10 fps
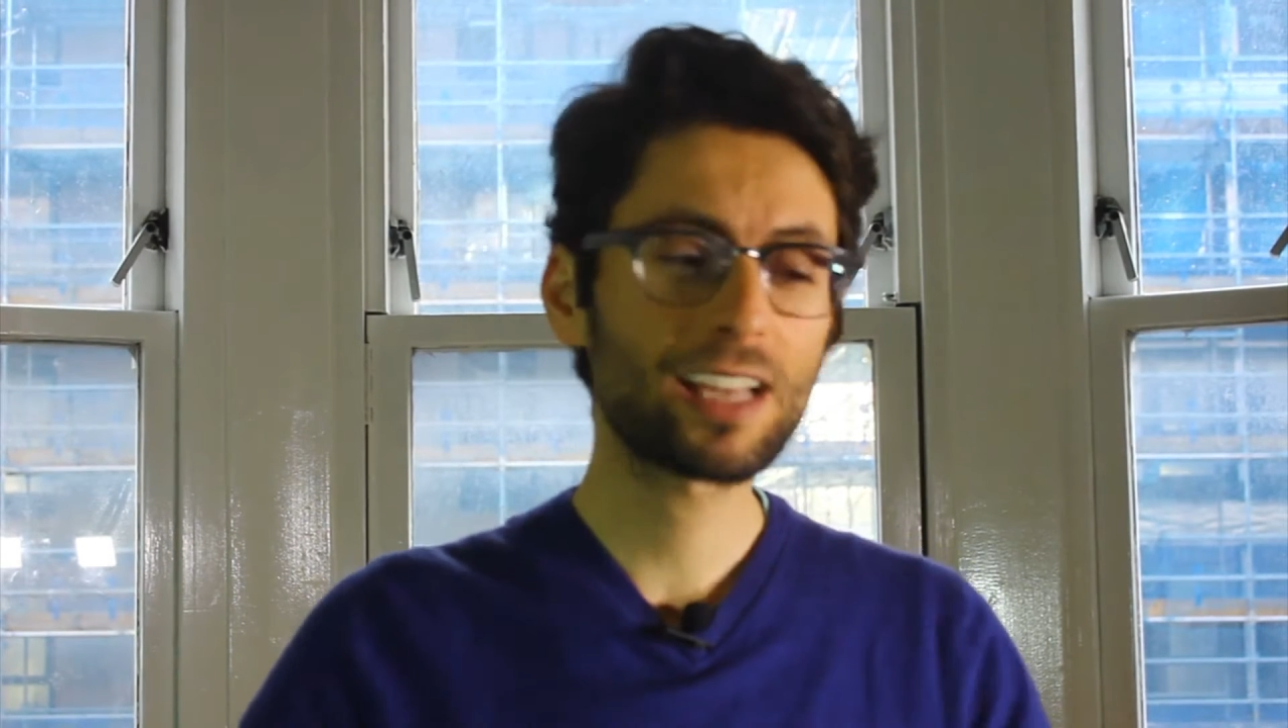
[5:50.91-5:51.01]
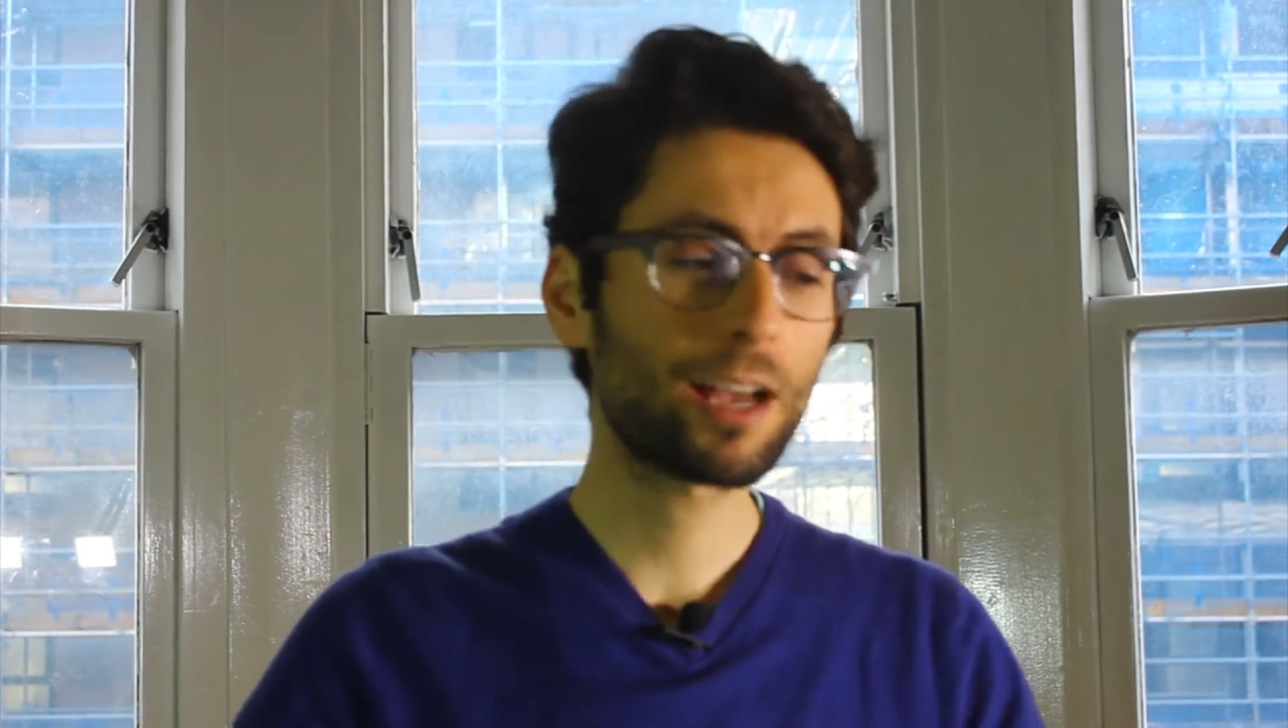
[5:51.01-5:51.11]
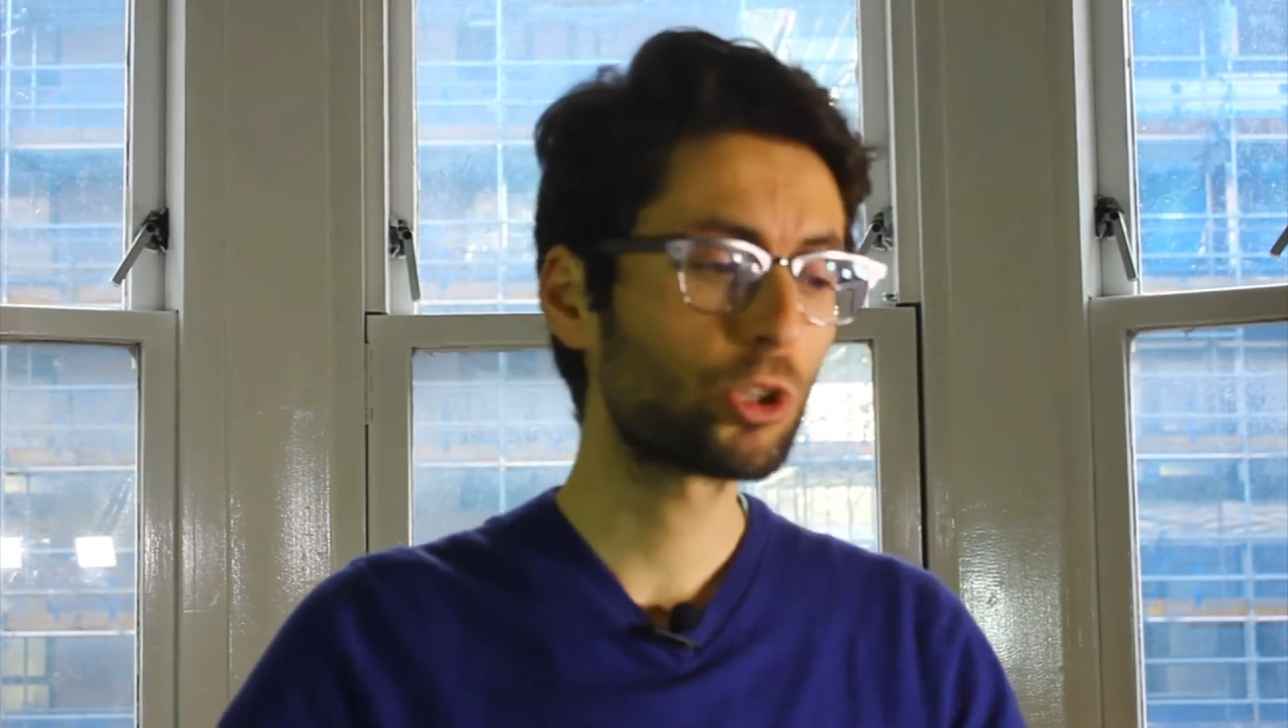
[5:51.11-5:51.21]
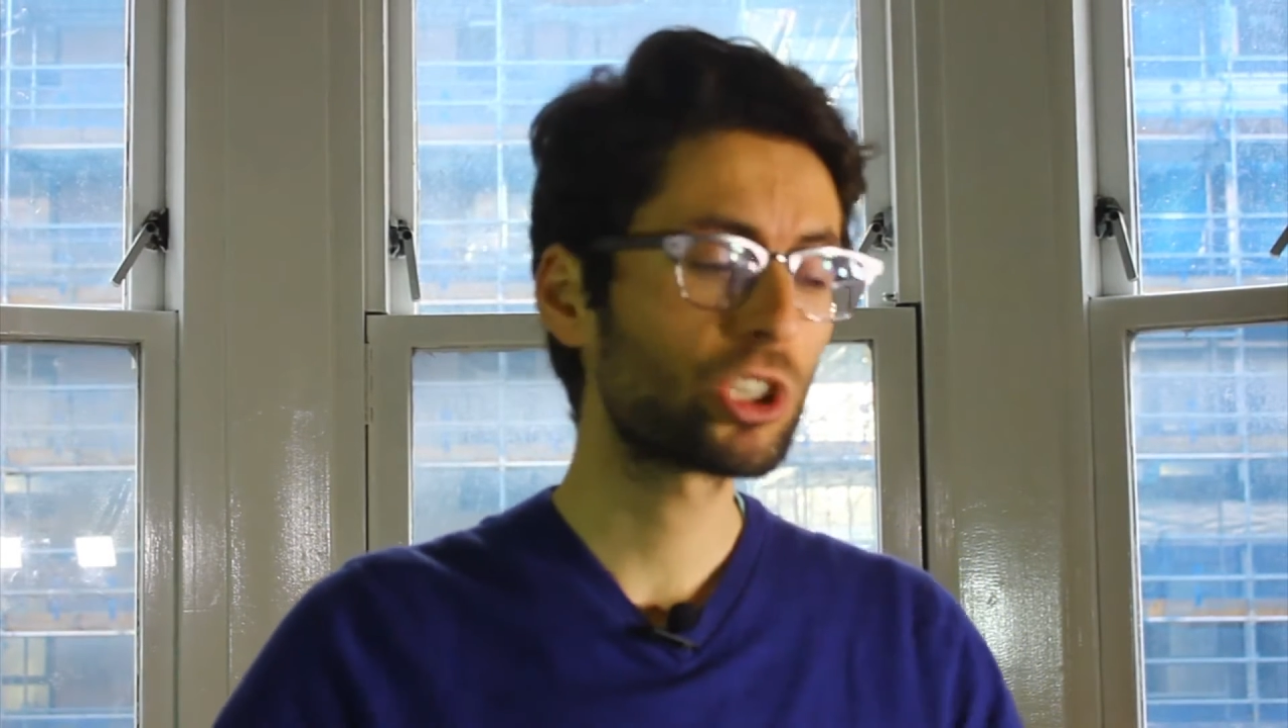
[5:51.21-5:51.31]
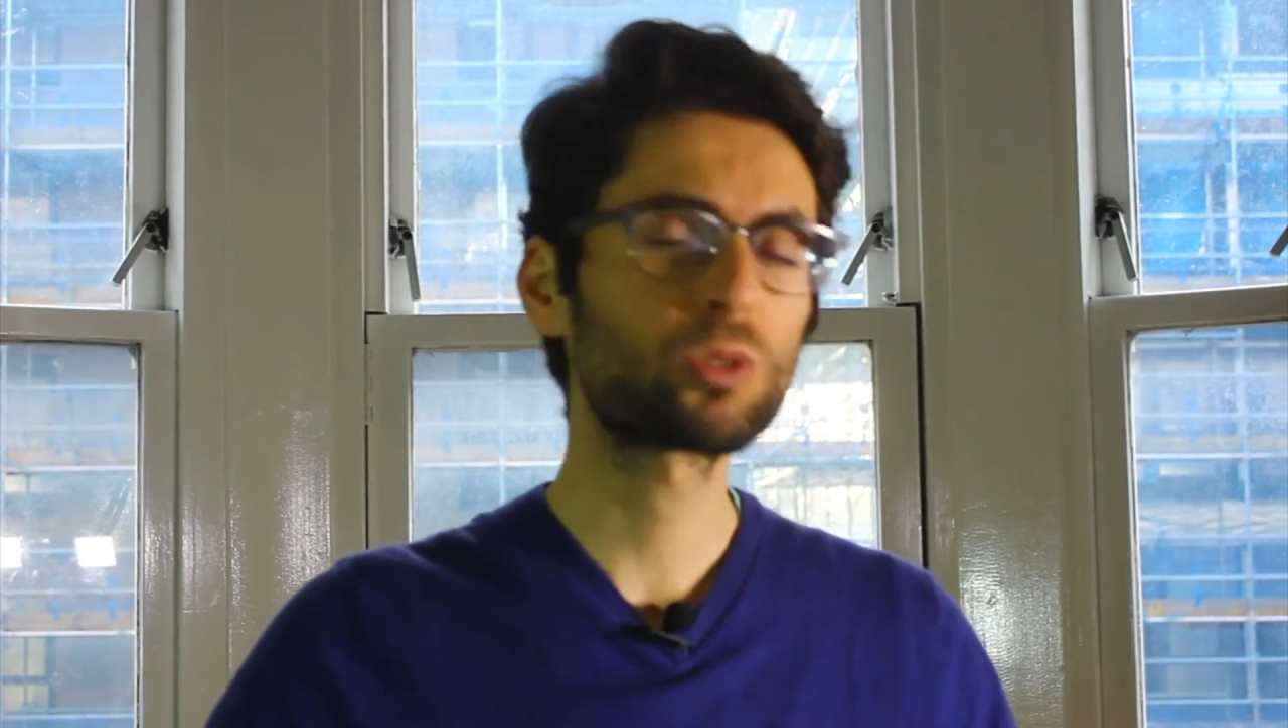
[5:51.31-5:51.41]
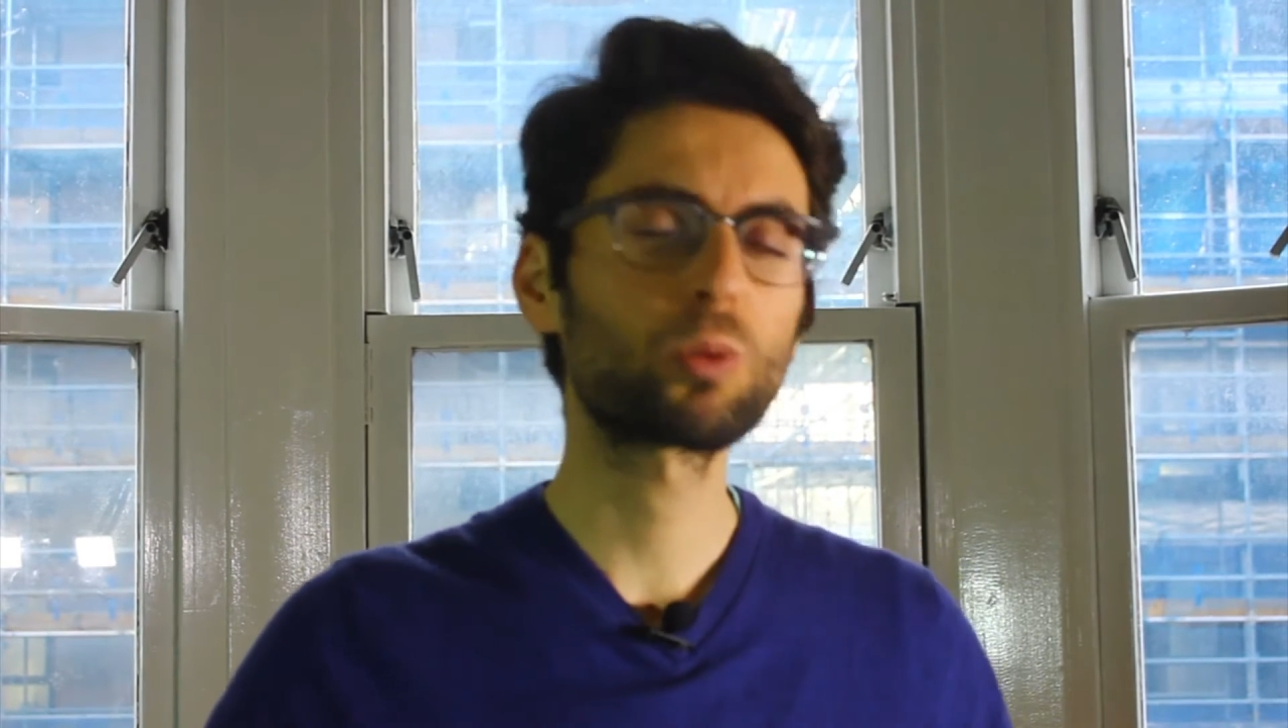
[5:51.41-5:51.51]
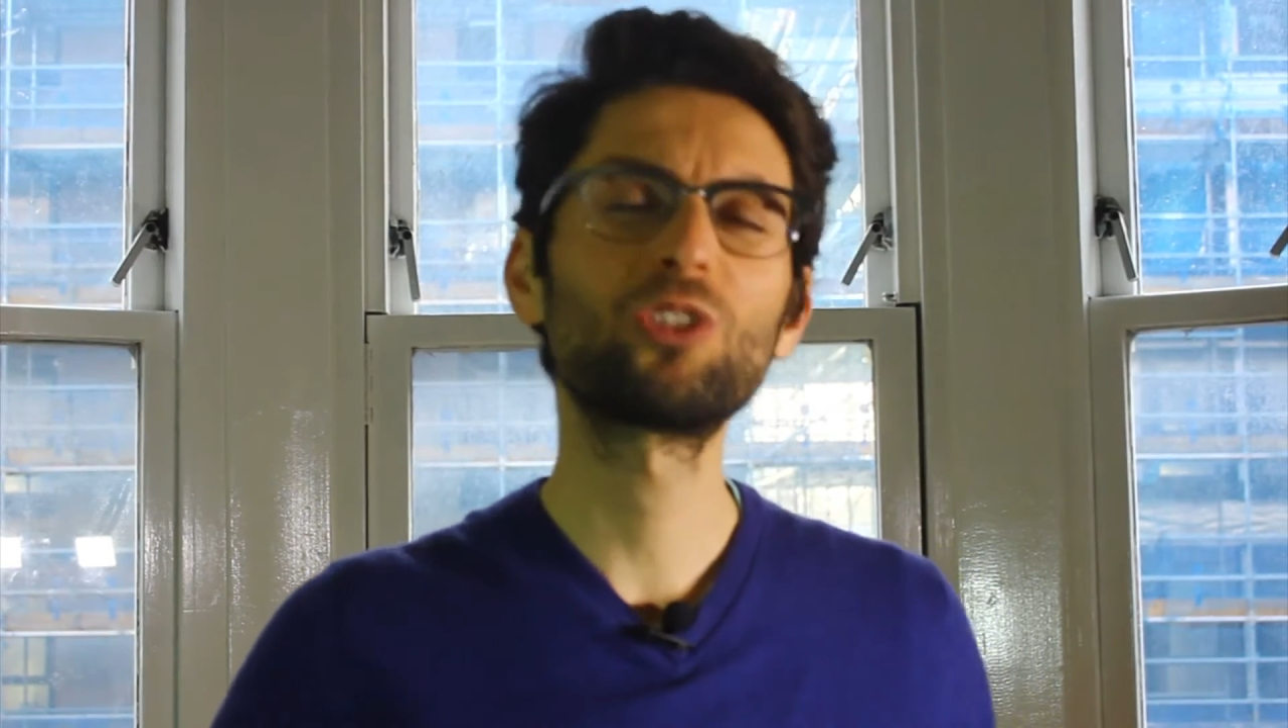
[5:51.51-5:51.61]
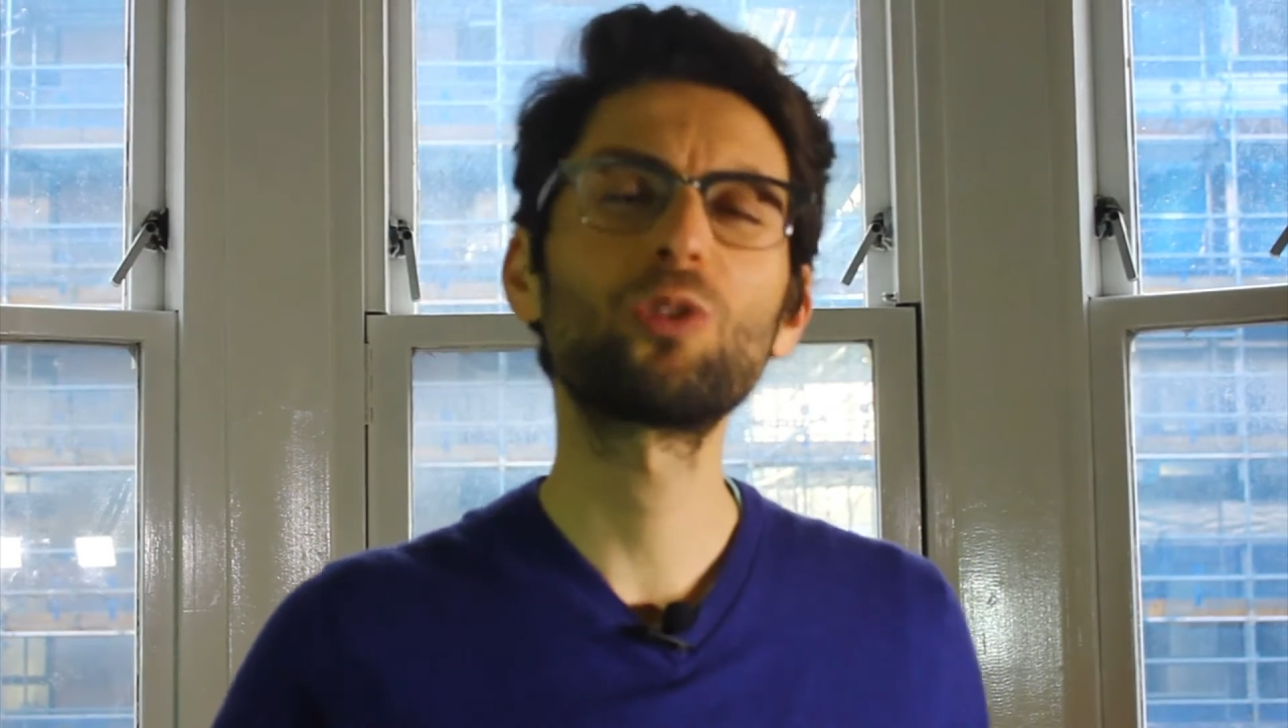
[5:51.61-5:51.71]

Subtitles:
time you just want